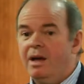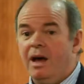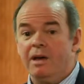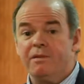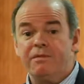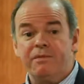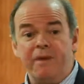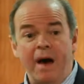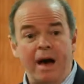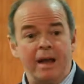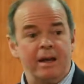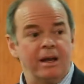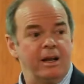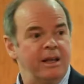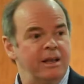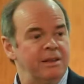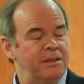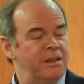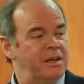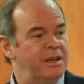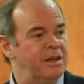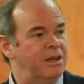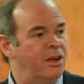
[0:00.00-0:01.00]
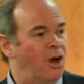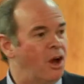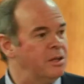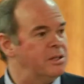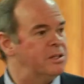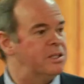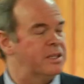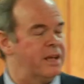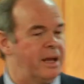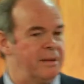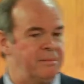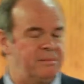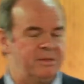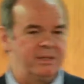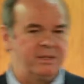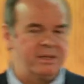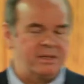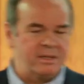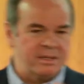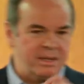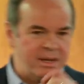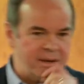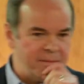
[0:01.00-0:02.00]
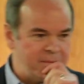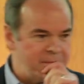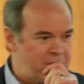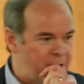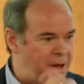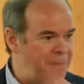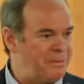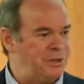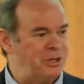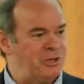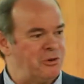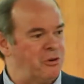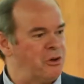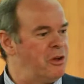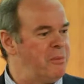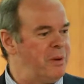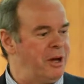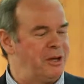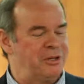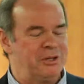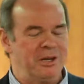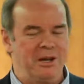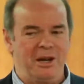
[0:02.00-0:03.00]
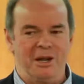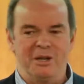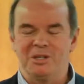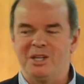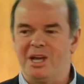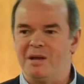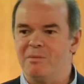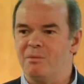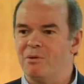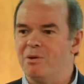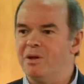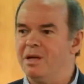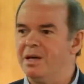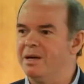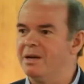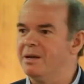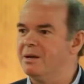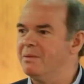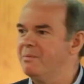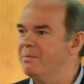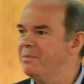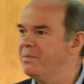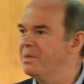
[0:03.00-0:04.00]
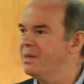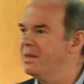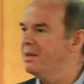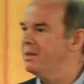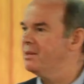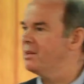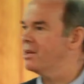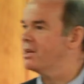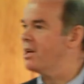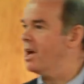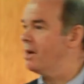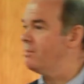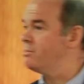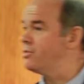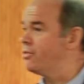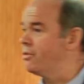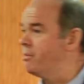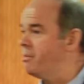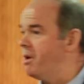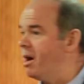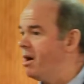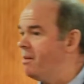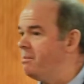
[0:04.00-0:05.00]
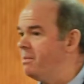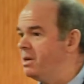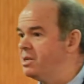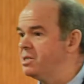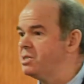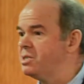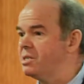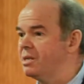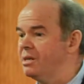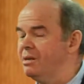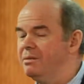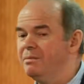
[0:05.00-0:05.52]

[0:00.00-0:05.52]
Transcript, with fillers: And finally, the concept that um, I've been talking about in our table here, that comes from our minister.